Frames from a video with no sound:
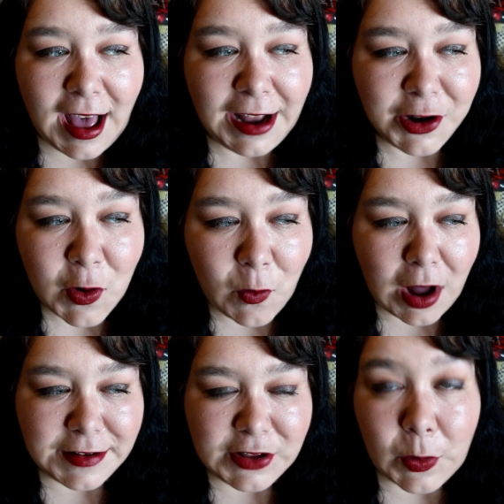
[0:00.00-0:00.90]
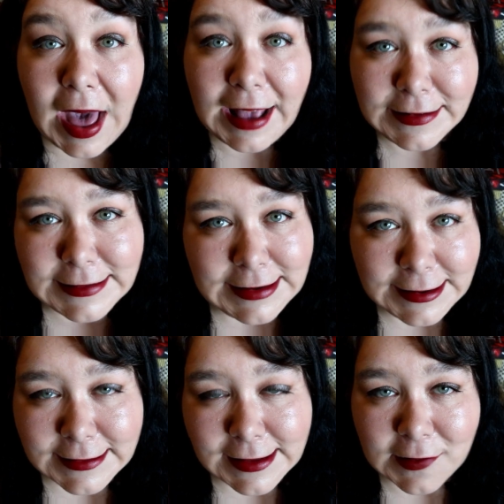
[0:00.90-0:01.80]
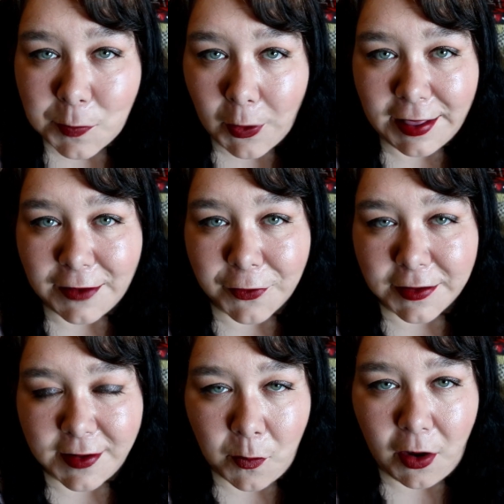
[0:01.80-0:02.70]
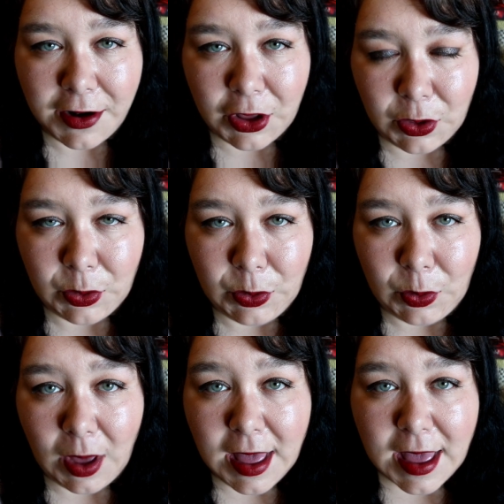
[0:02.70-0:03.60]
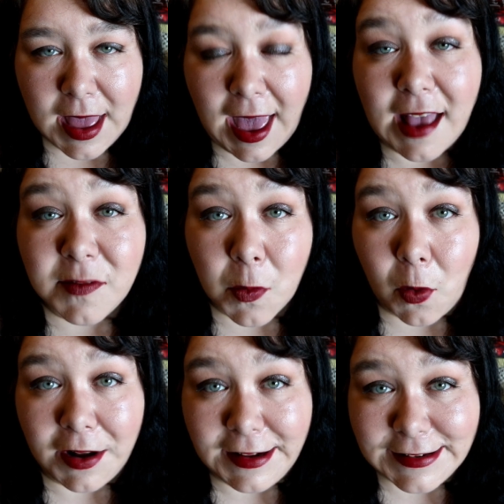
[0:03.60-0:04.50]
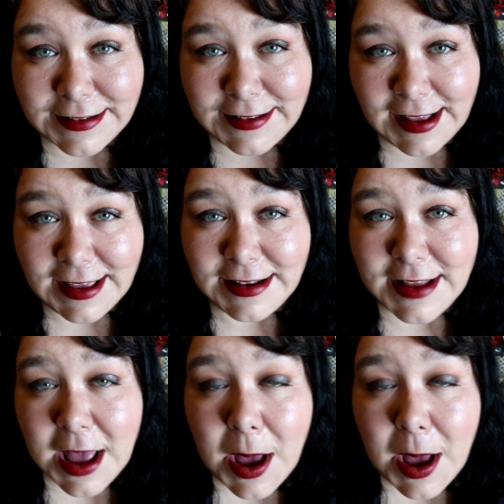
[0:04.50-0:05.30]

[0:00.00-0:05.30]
I don't want to accidentally spoil it for someone who has been wanting to see it.